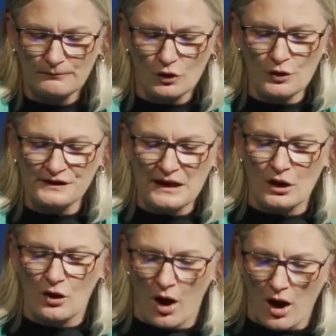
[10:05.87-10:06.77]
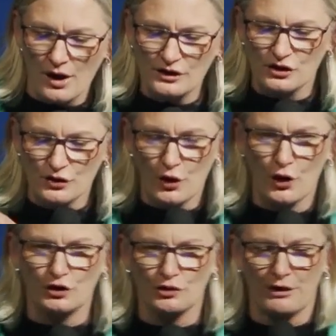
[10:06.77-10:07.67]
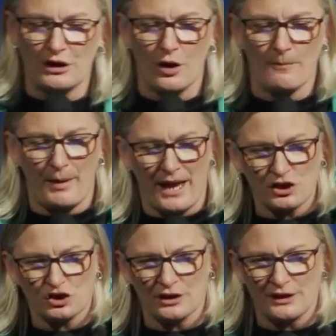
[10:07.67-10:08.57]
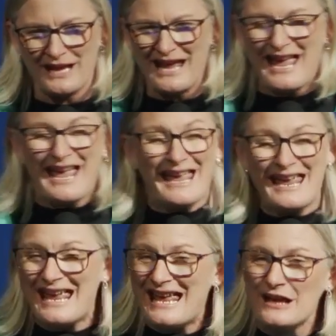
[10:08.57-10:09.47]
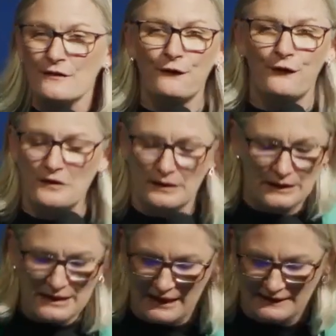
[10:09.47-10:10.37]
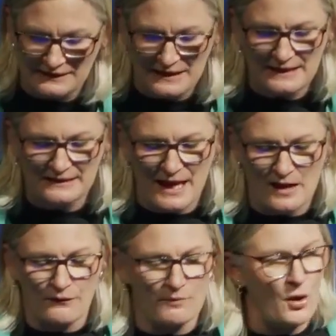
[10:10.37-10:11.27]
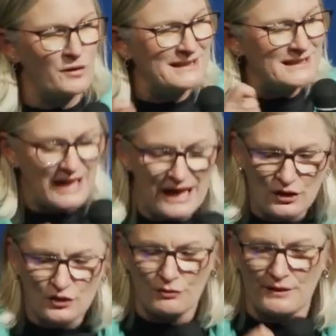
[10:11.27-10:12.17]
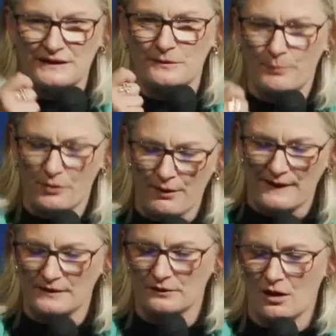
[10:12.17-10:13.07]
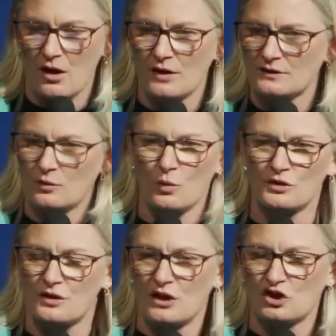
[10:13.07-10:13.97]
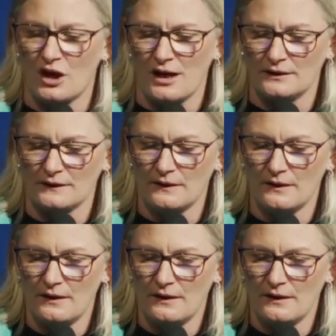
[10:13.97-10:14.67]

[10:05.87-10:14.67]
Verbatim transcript: You see, God's nurturing compassion infinitely exceeds that of the most tenderest parental heart towards their child.